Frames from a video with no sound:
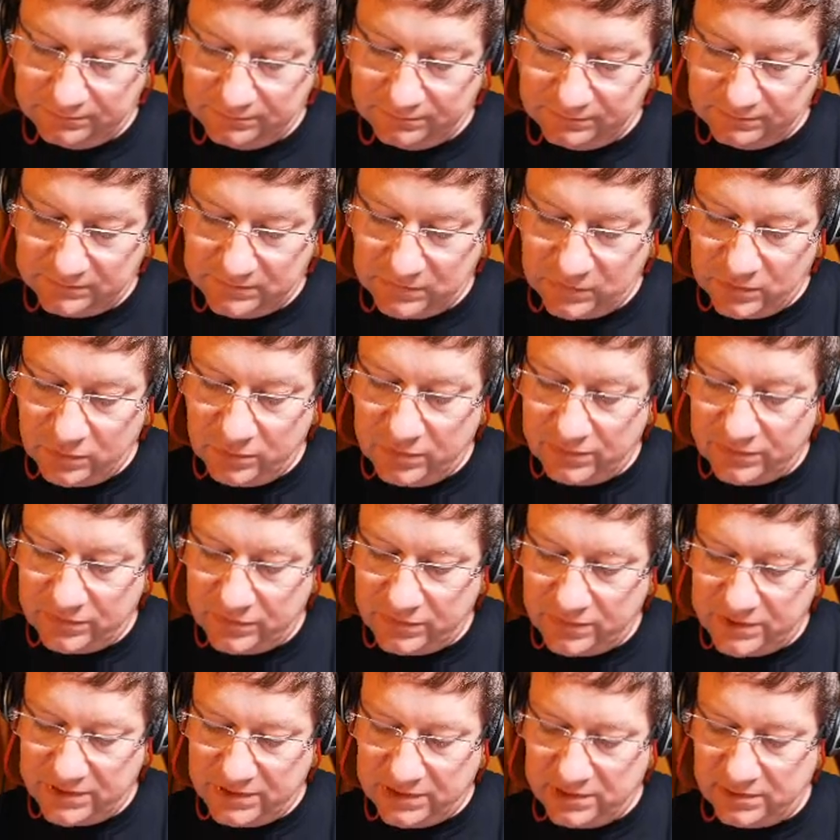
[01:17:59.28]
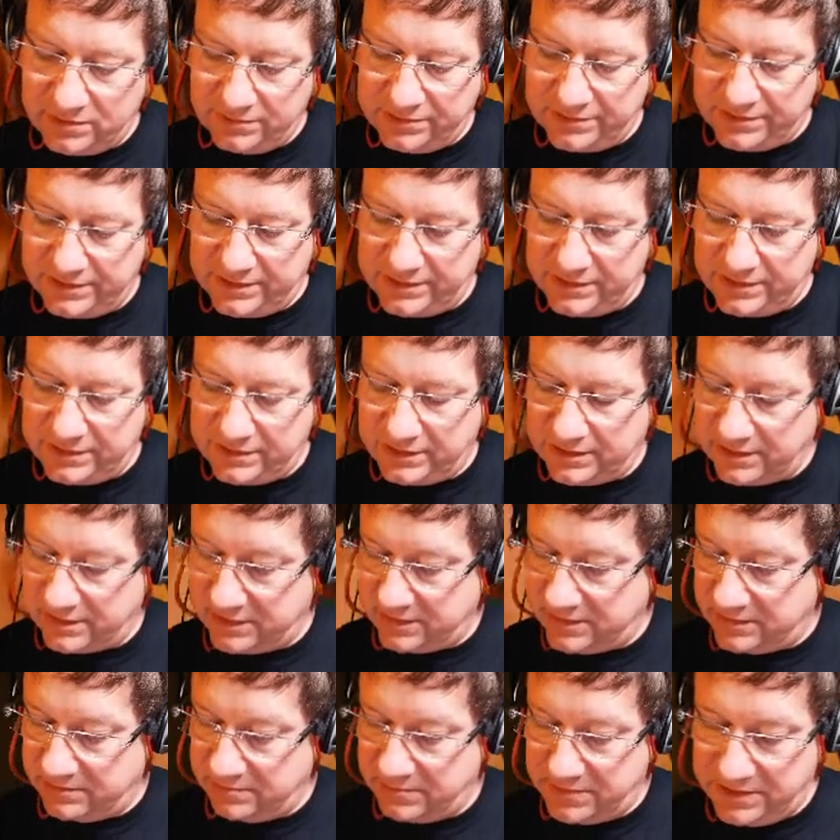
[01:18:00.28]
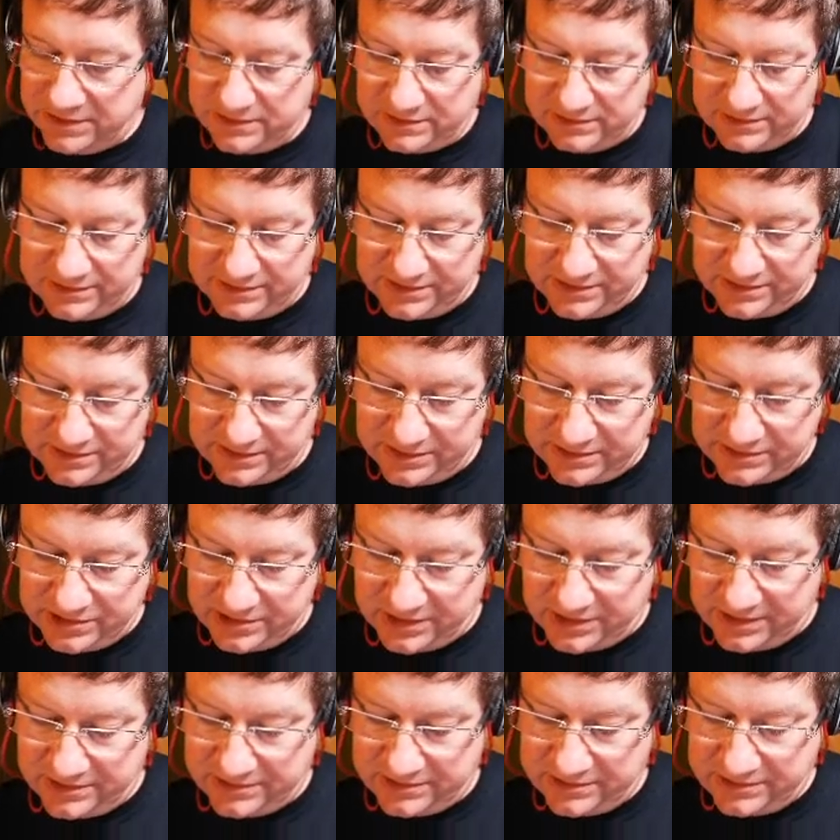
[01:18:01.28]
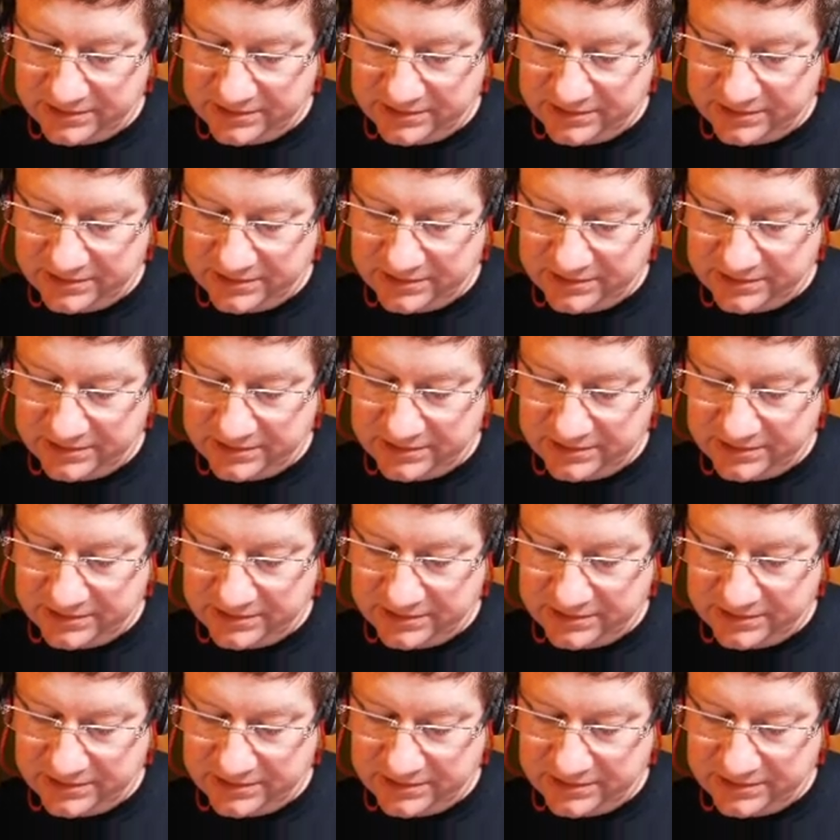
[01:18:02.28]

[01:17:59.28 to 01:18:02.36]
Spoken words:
we've already got the beetles in their chest.